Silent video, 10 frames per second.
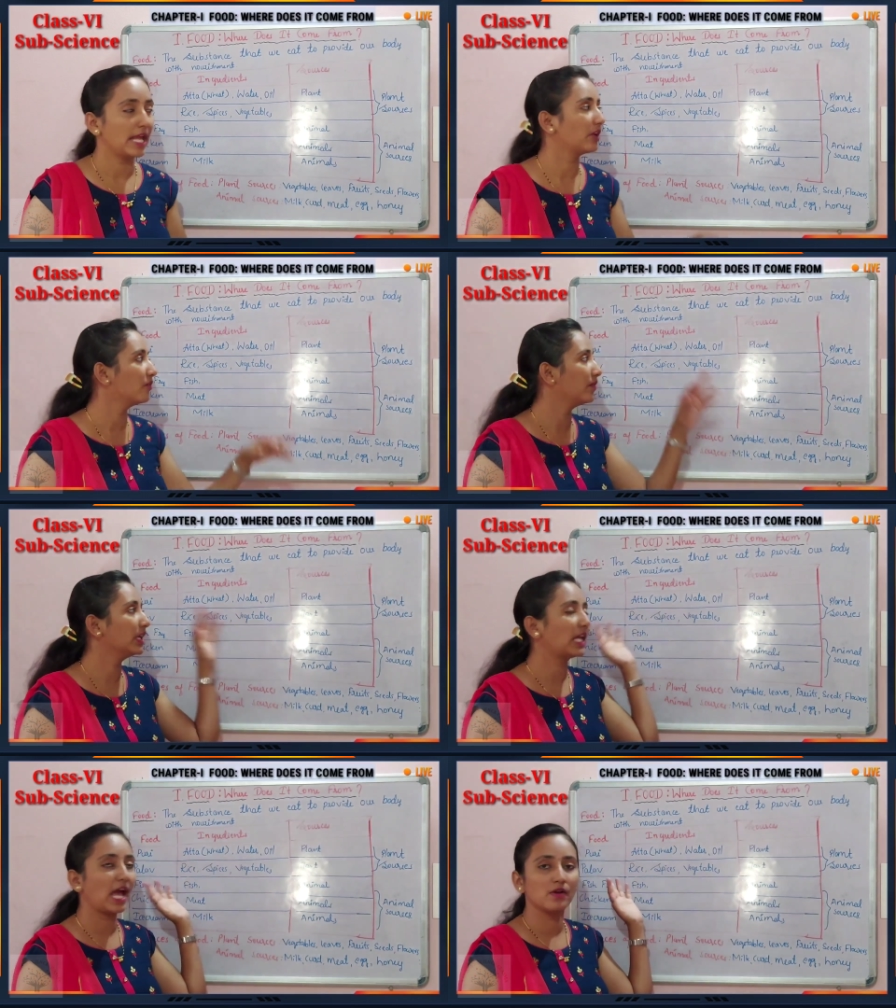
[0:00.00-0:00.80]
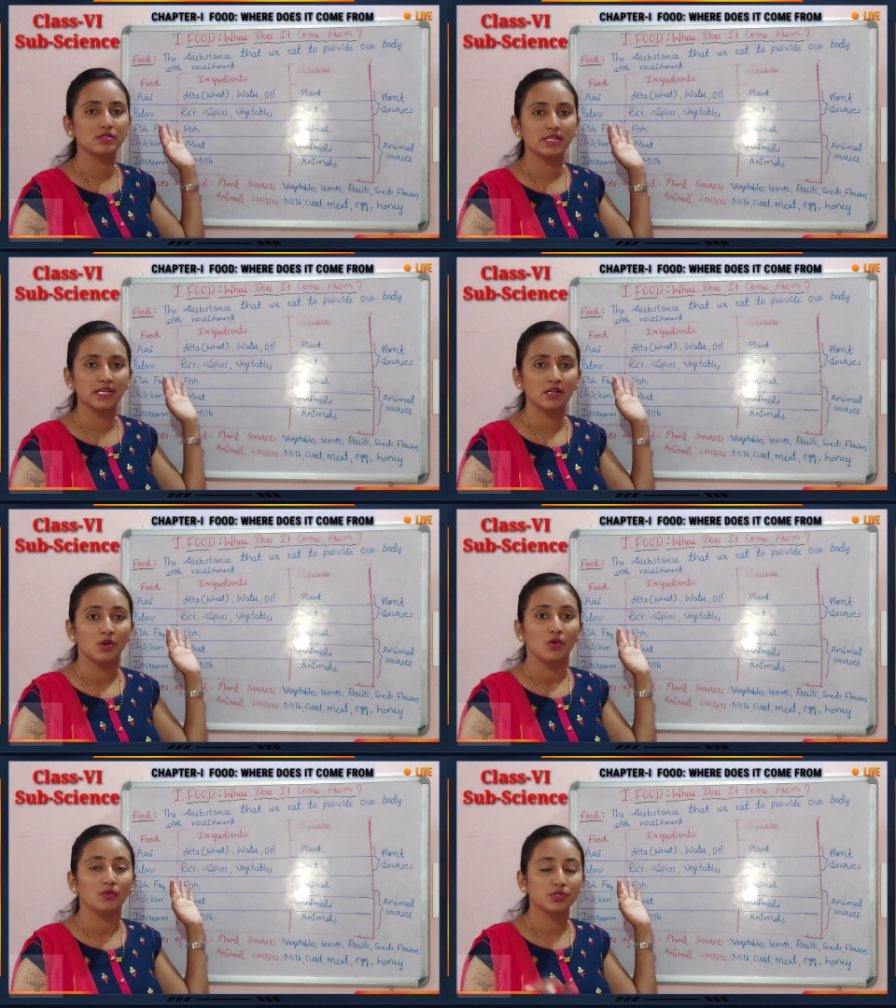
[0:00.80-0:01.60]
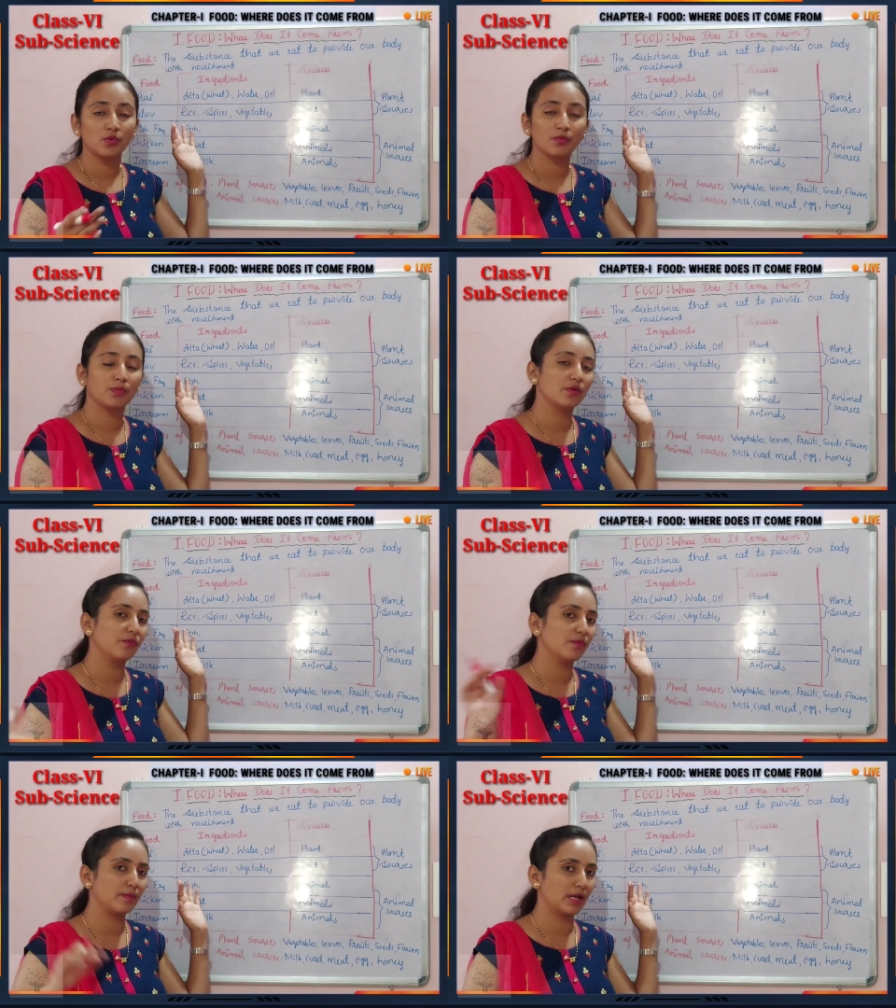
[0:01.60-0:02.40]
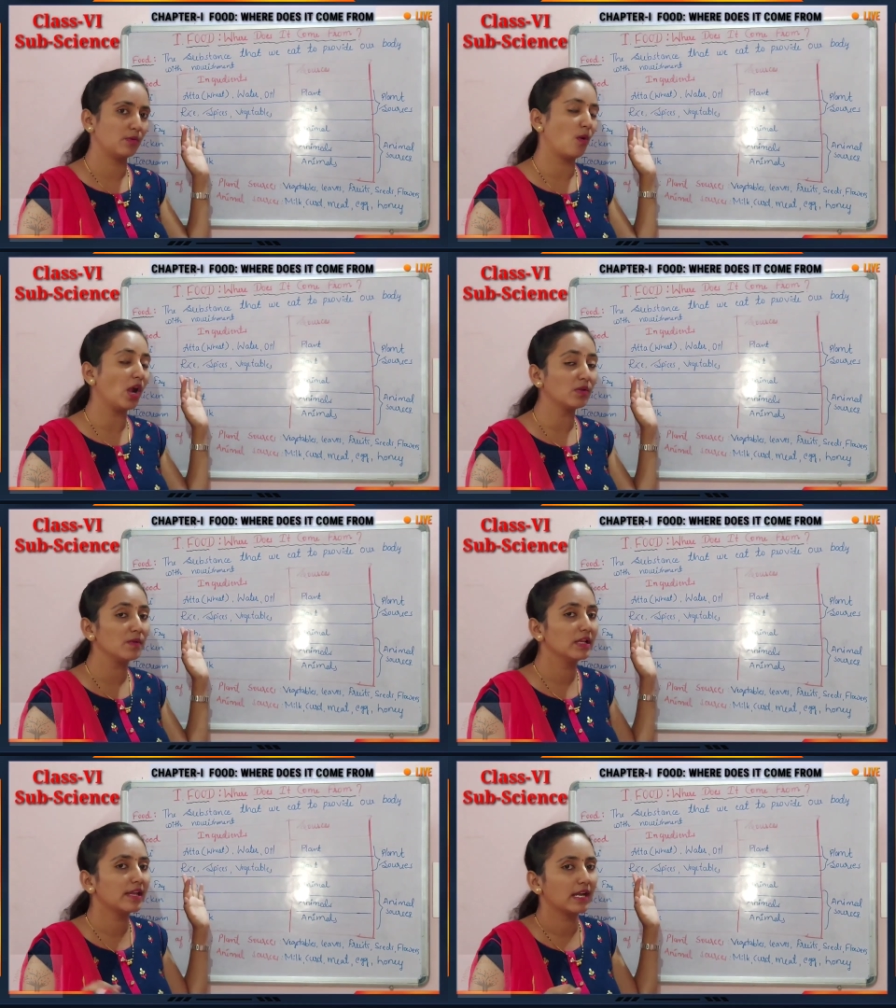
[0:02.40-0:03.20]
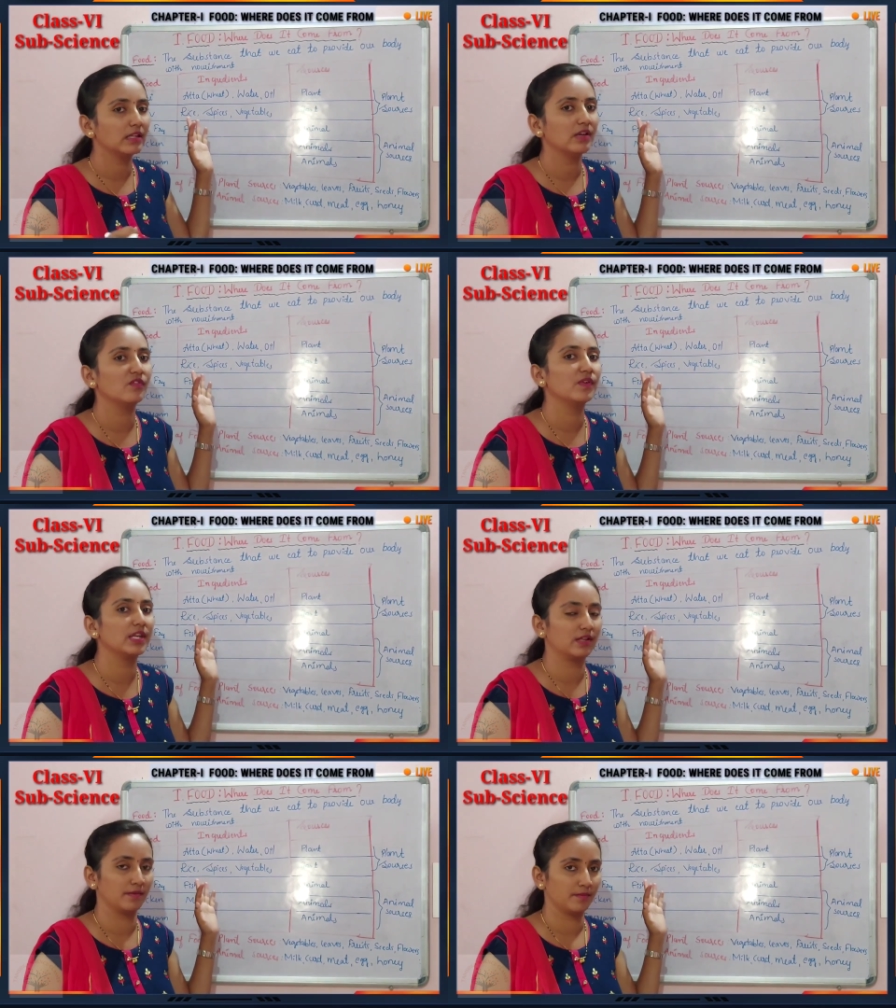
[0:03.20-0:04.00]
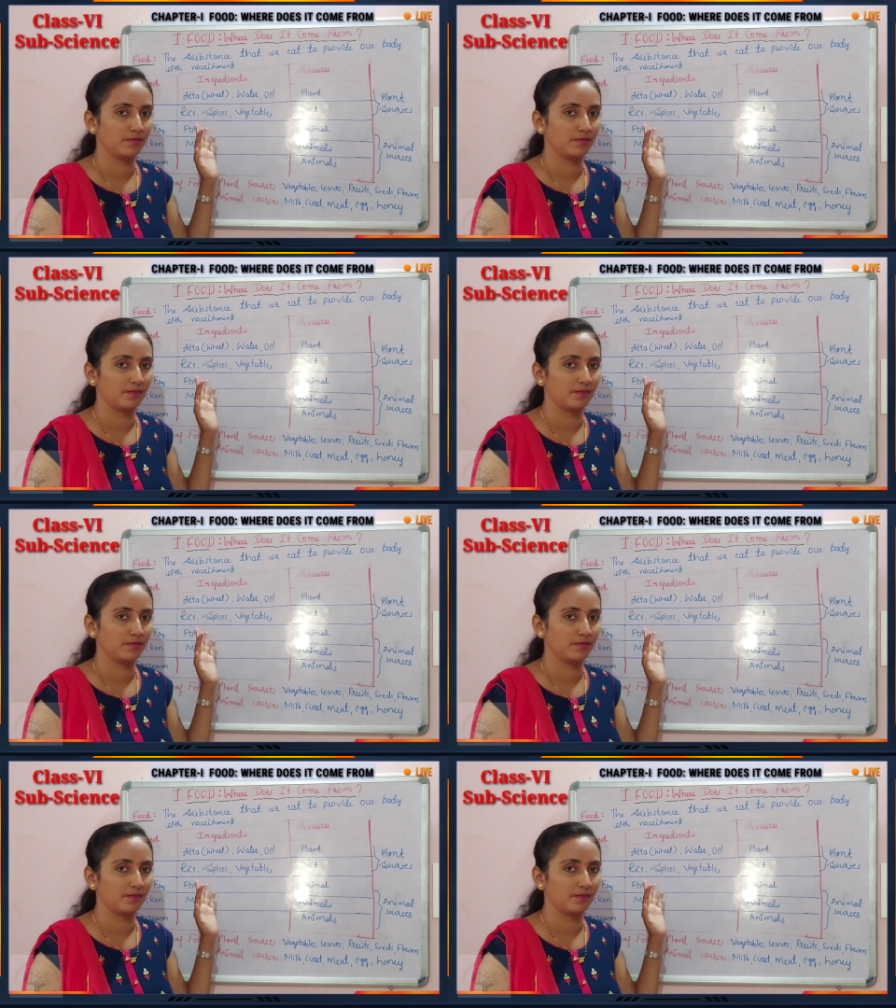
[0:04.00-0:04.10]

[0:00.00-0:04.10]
Like wheat I have said. So by what we will get the wheat?